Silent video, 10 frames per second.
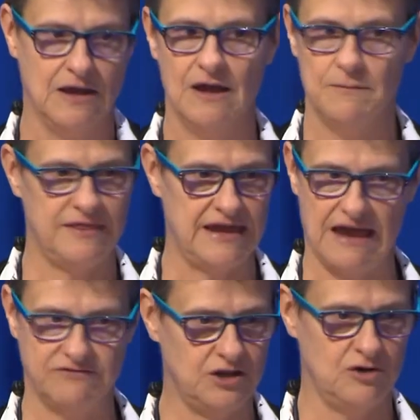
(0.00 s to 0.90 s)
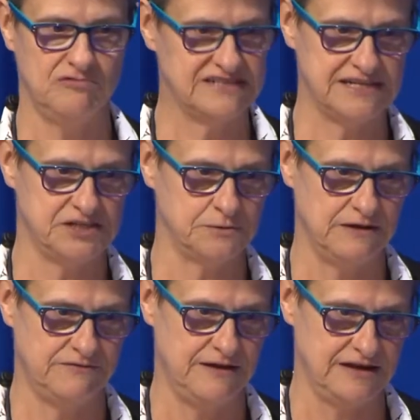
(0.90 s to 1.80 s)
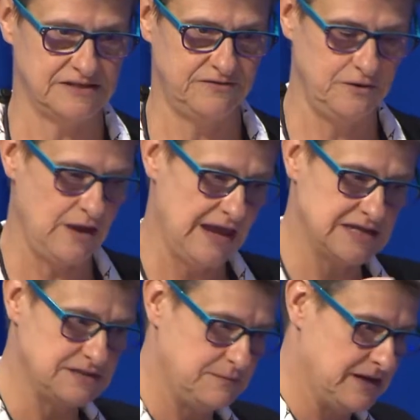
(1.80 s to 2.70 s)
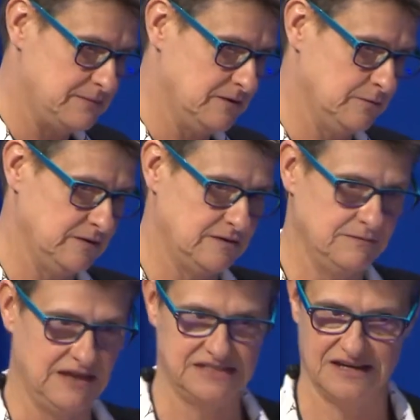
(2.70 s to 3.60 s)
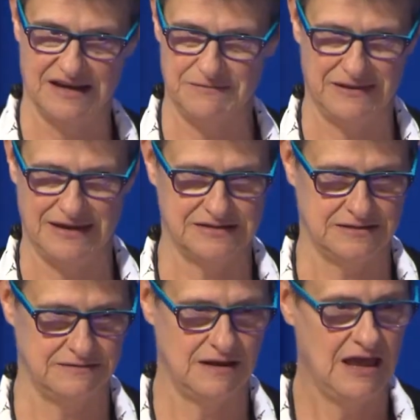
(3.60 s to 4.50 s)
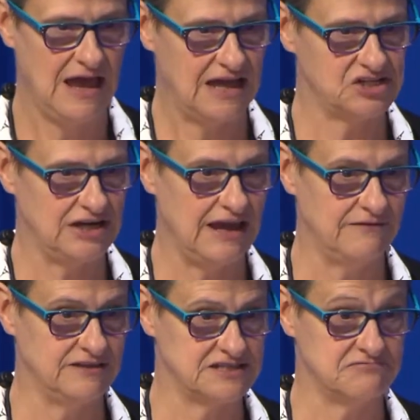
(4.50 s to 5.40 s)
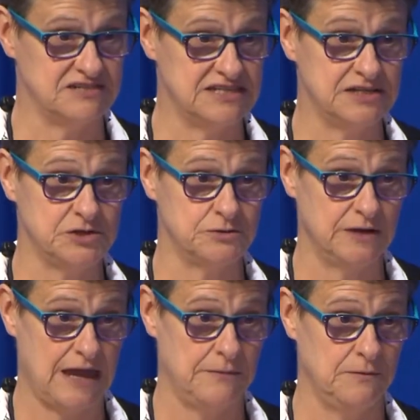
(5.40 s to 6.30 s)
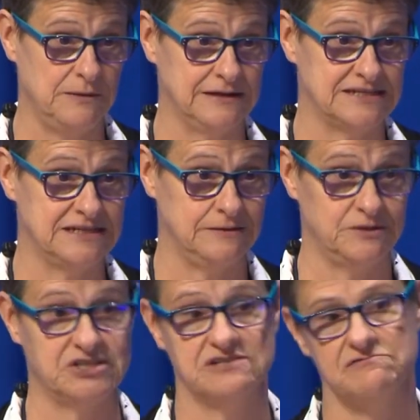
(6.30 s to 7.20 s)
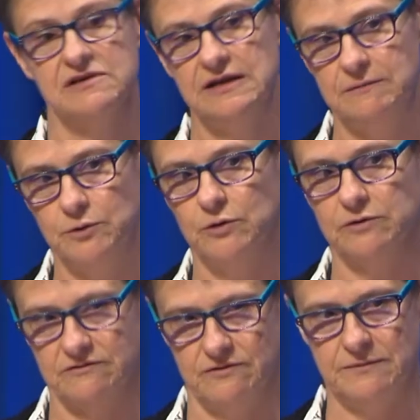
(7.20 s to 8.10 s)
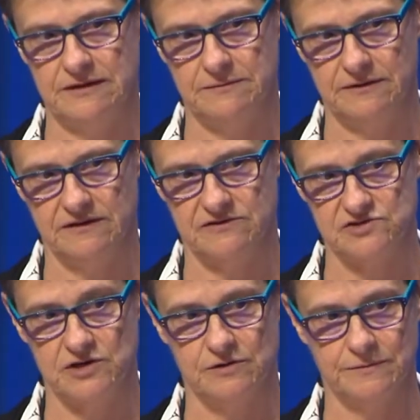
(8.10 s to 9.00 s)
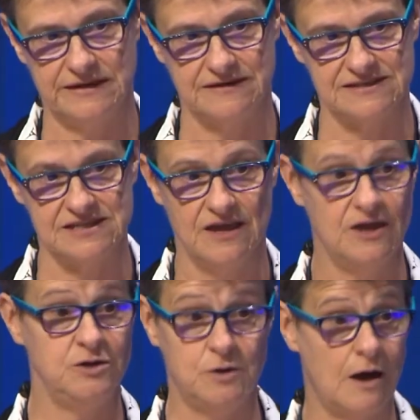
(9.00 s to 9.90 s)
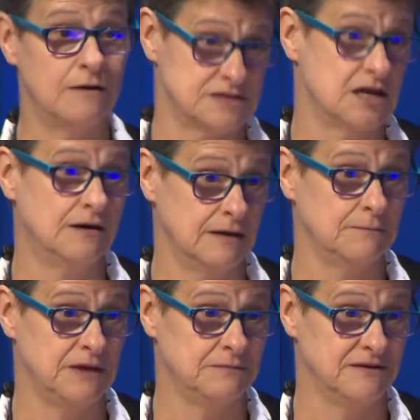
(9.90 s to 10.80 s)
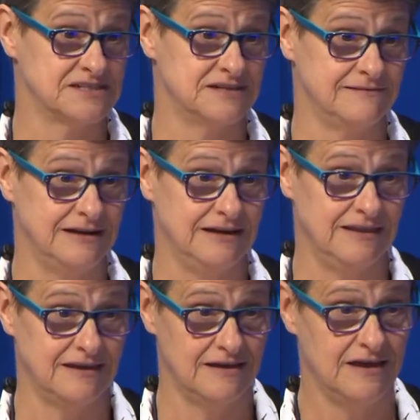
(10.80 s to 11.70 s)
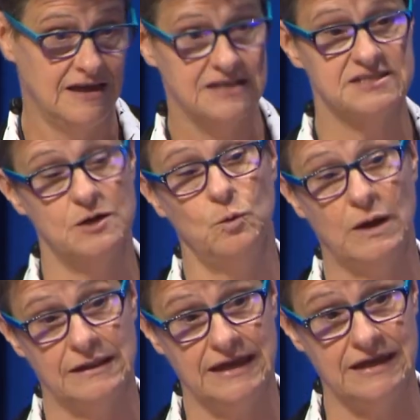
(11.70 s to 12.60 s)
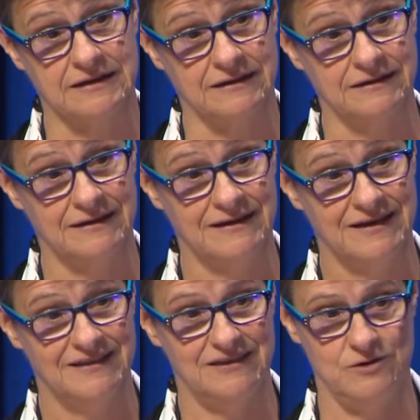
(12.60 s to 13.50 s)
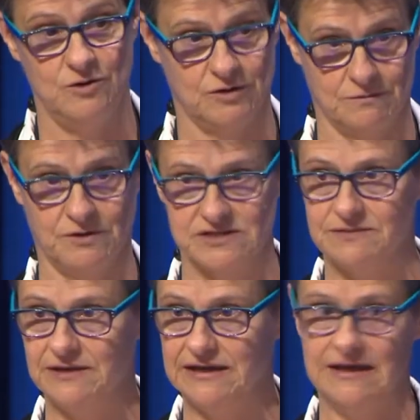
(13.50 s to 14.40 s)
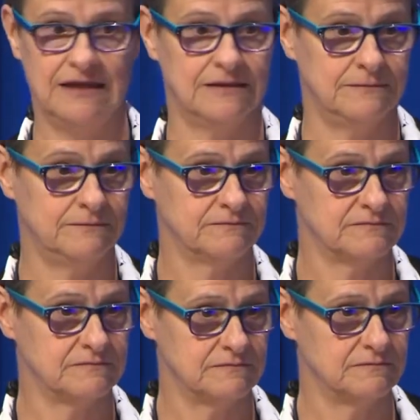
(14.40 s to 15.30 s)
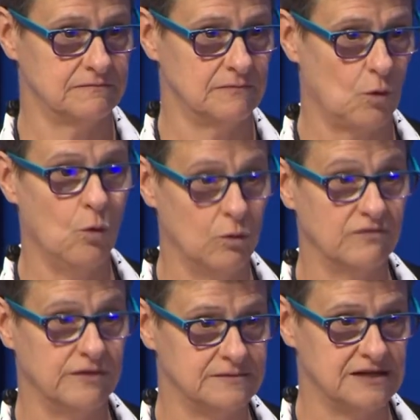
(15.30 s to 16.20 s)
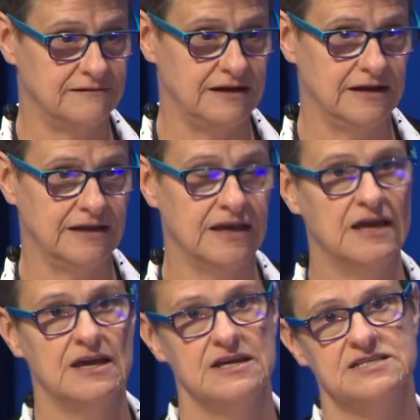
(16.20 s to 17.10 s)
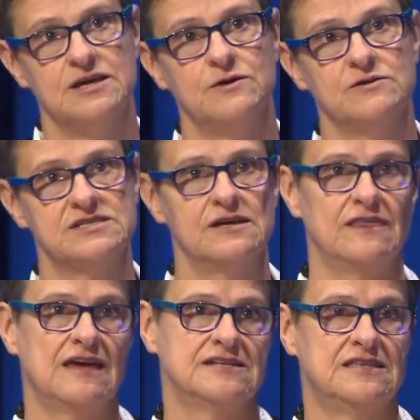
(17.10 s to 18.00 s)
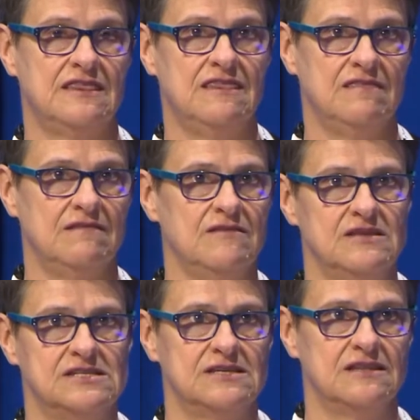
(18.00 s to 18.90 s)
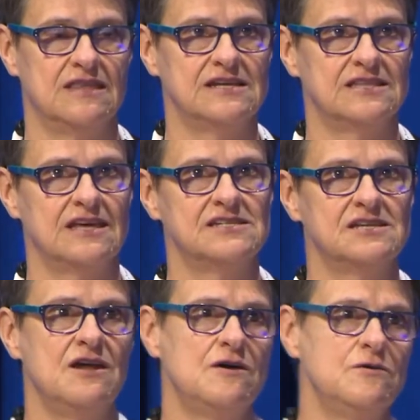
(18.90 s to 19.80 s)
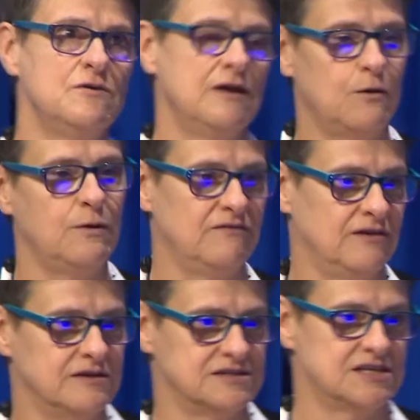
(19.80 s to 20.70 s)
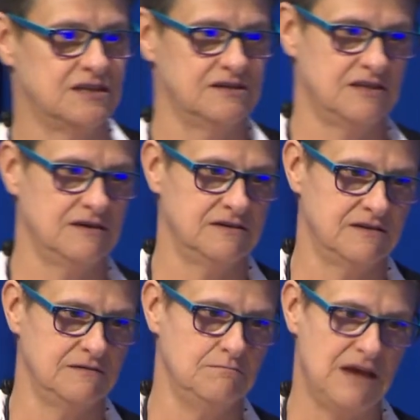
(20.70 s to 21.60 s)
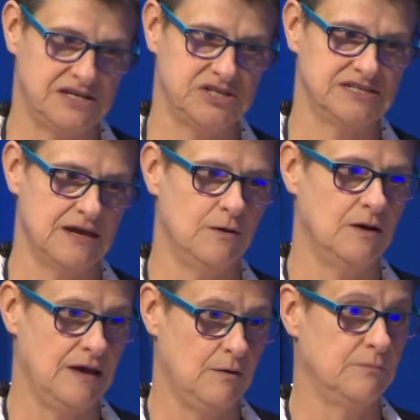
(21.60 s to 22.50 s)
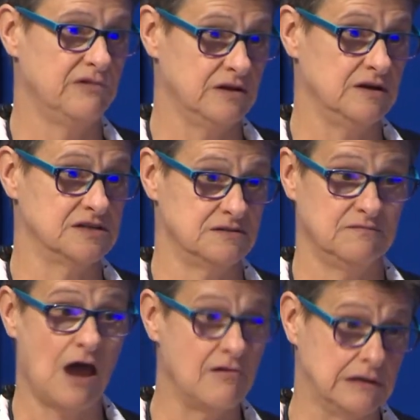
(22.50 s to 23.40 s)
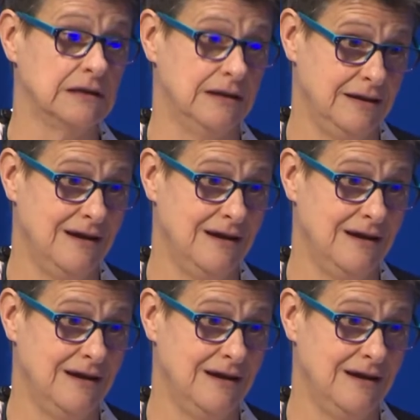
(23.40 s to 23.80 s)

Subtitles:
But they have no residual effect. If you hit a bed bug with them, they die, but they don't actually have this residual capability, which is really important for bed bug control because you can't target bed bugs directly. They're so well hidden that you couldn't possibly hit them, all of them, directly. So that's... There's no equivalent that matches our product currently.